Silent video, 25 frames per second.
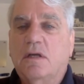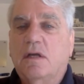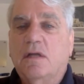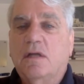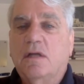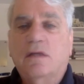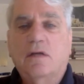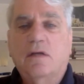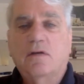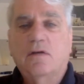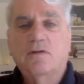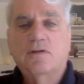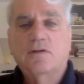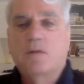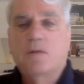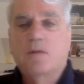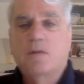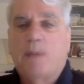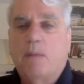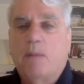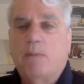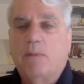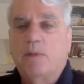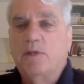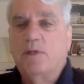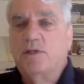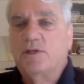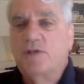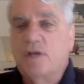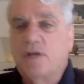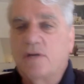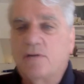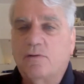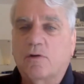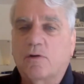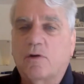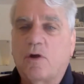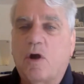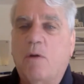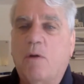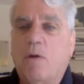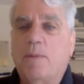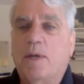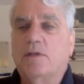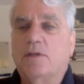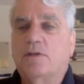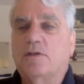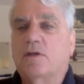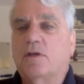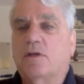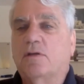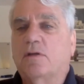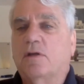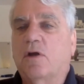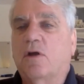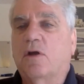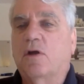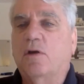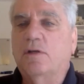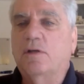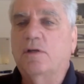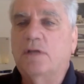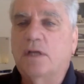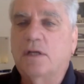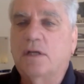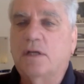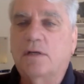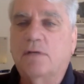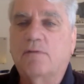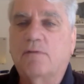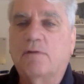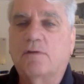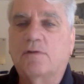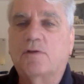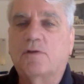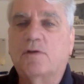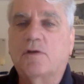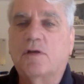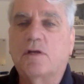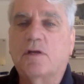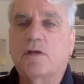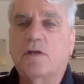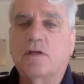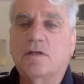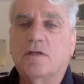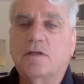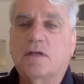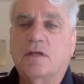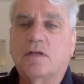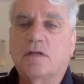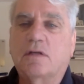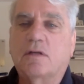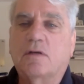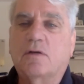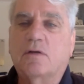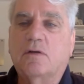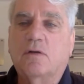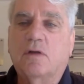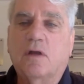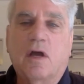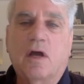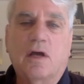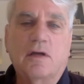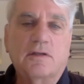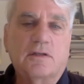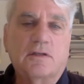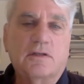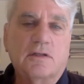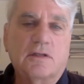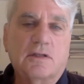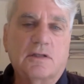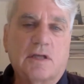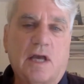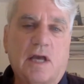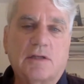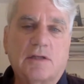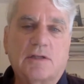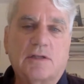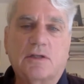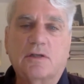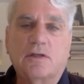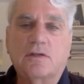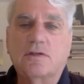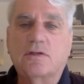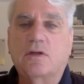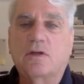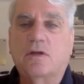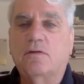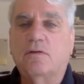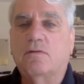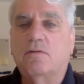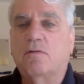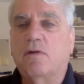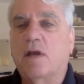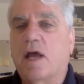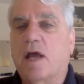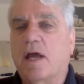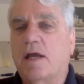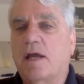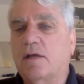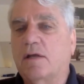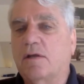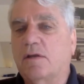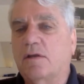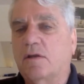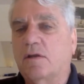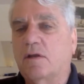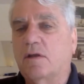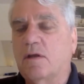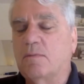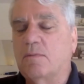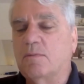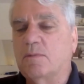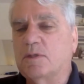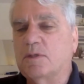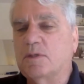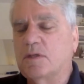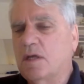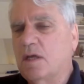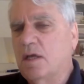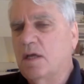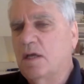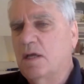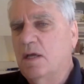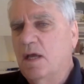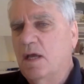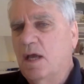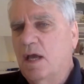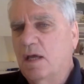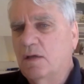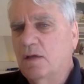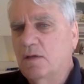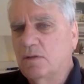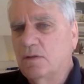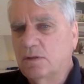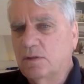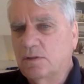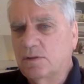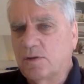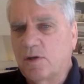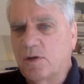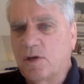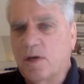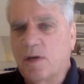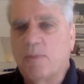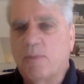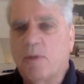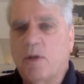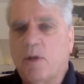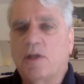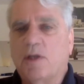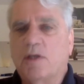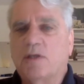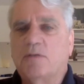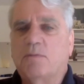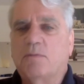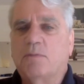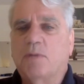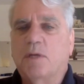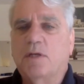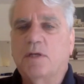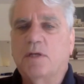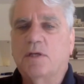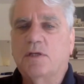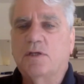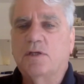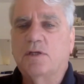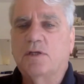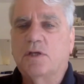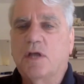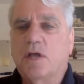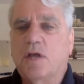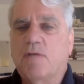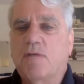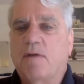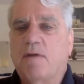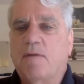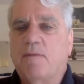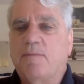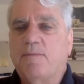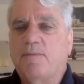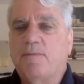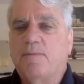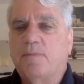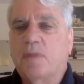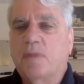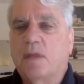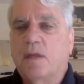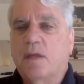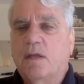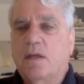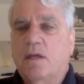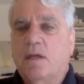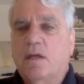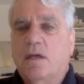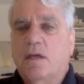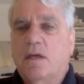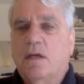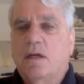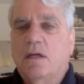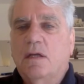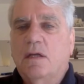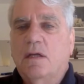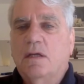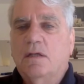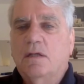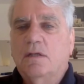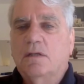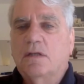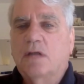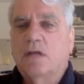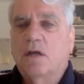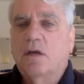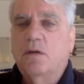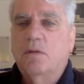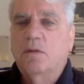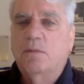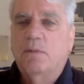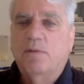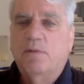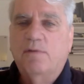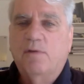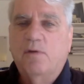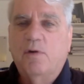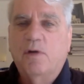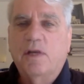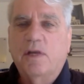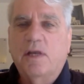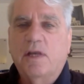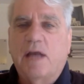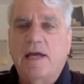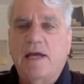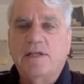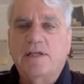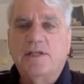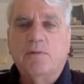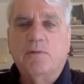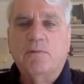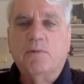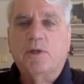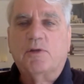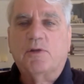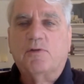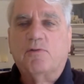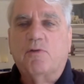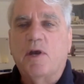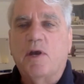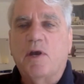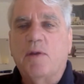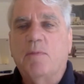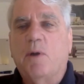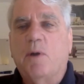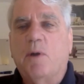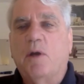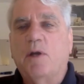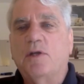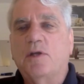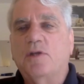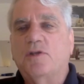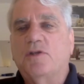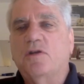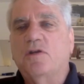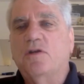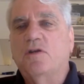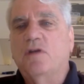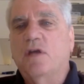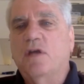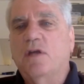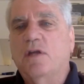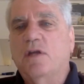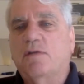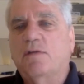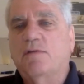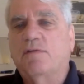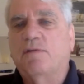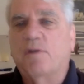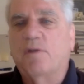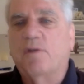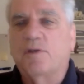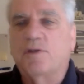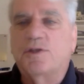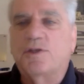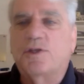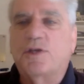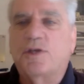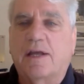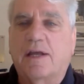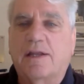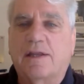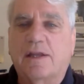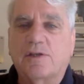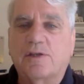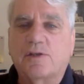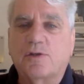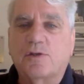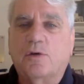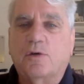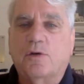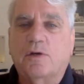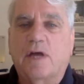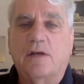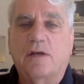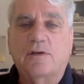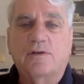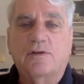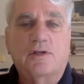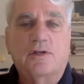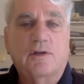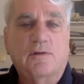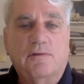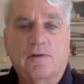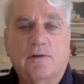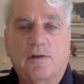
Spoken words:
They also publish general comments on the content of the treaties and organise discussions on related themes. And all the treaty bodies meet in Geneva. So before engaging with treaty bodies, you need to first check that your country of